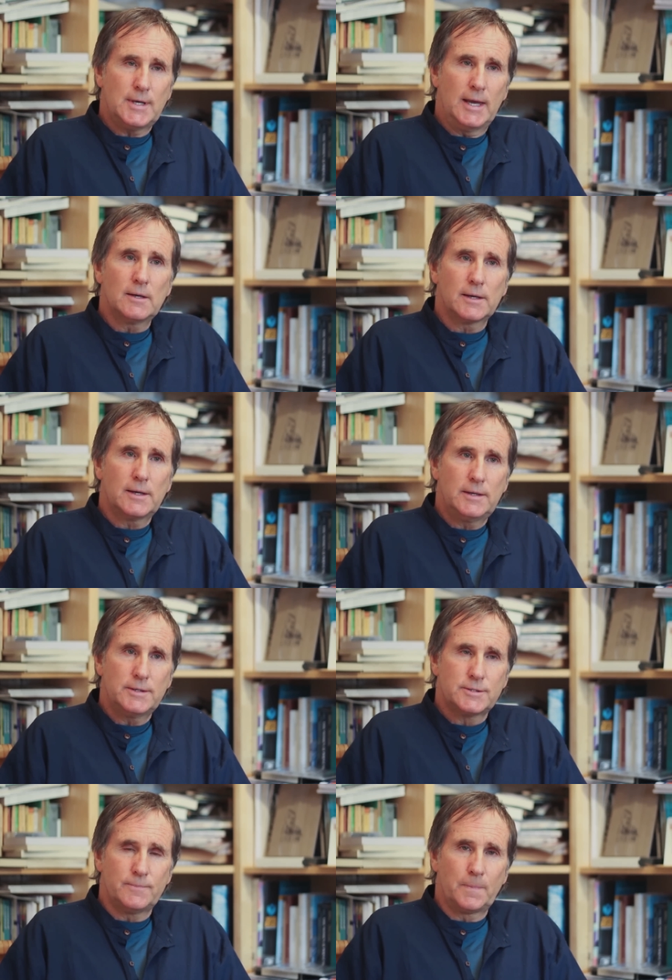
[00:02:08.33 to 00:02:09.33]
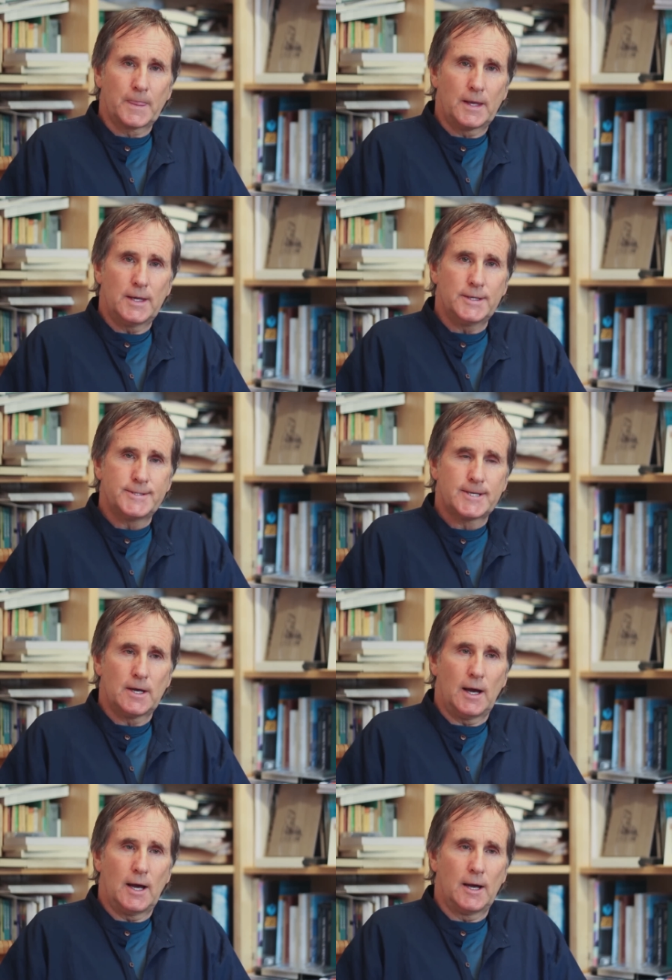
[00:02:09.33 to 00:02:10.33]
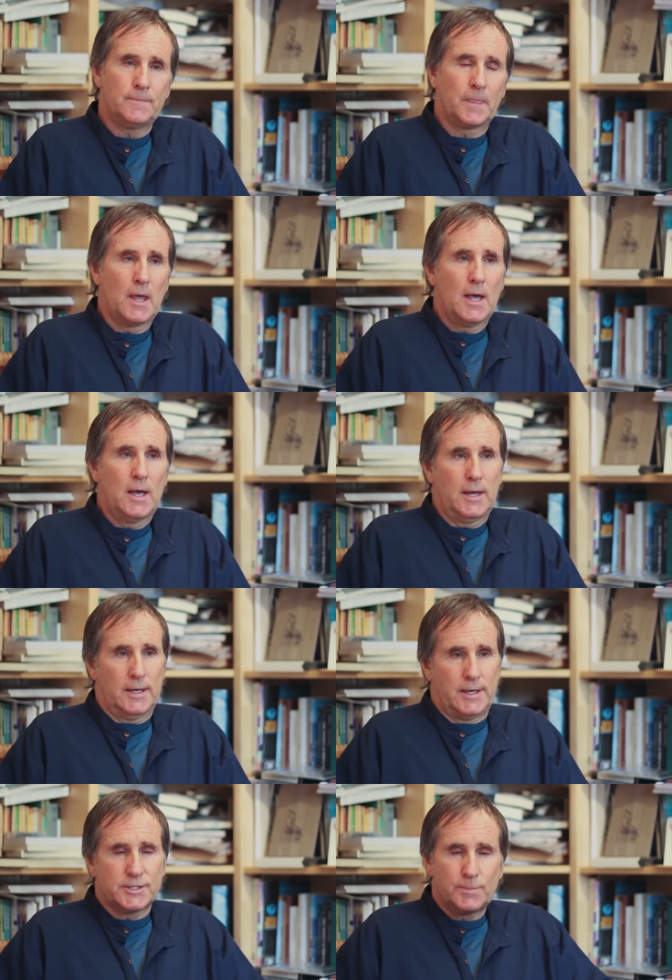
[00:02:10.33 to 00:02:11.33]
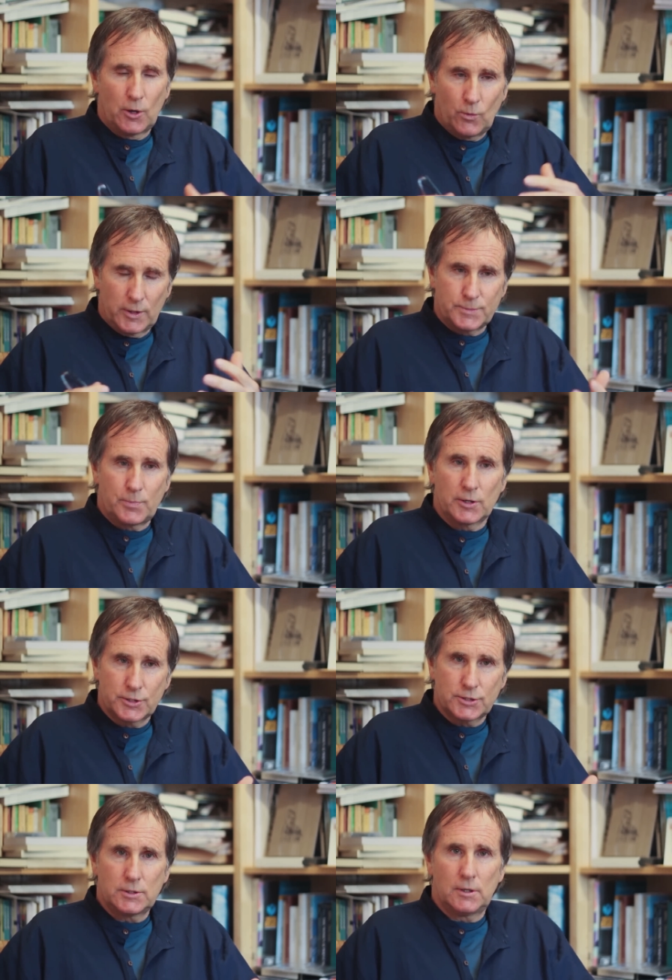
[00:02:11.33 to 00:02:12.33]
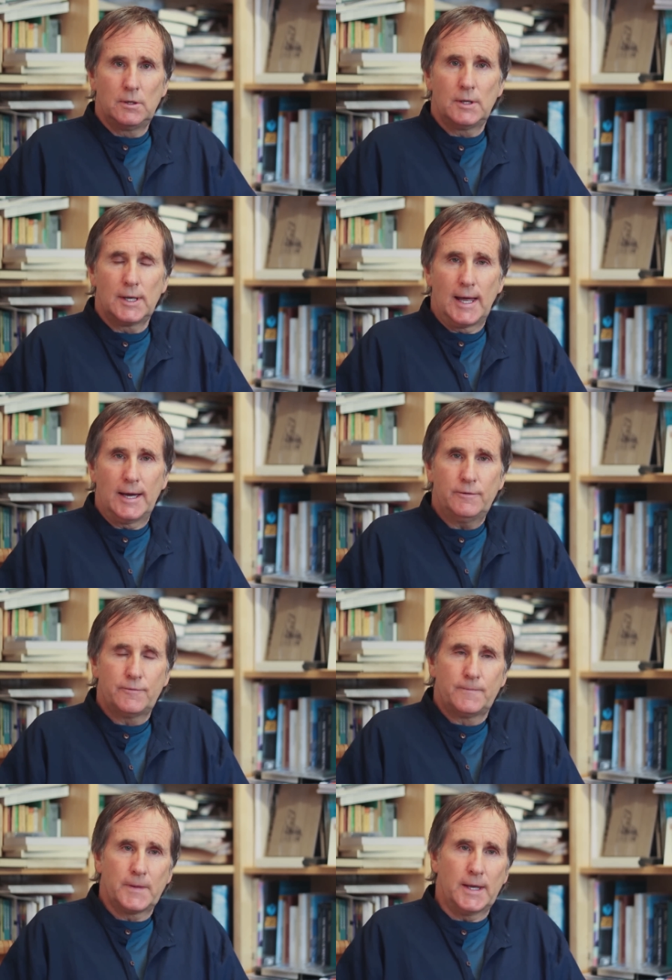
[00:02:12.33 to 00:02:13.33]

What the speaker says: Anglicanism is about one's personal life,